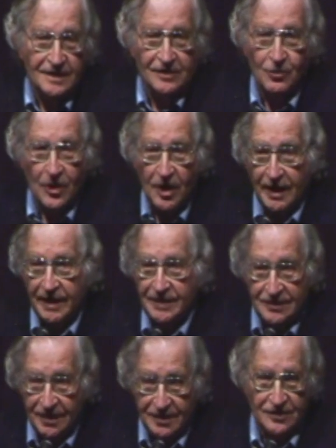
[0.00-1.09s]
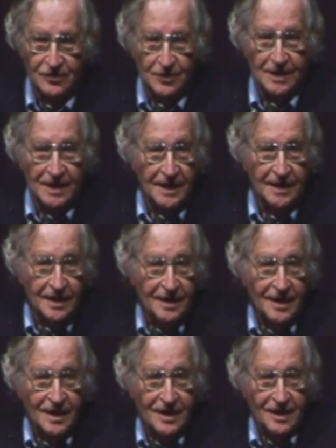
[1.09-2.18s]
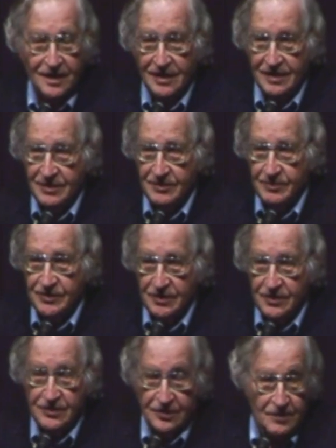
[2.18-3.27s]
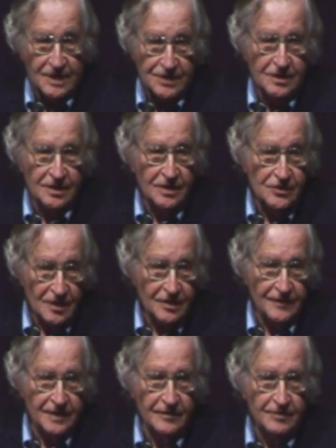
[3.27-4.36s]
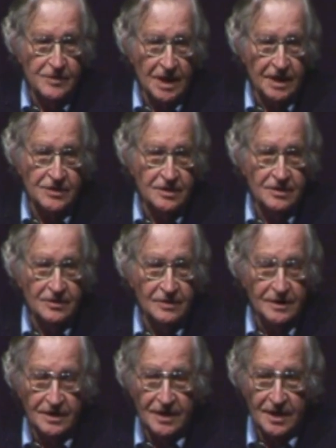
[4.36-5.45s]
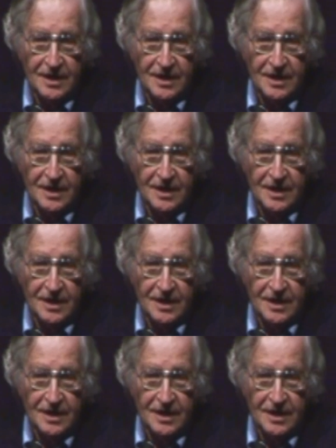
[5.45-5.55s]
I don't know why. It's nothing to do with that. So there is a conservative objection to it.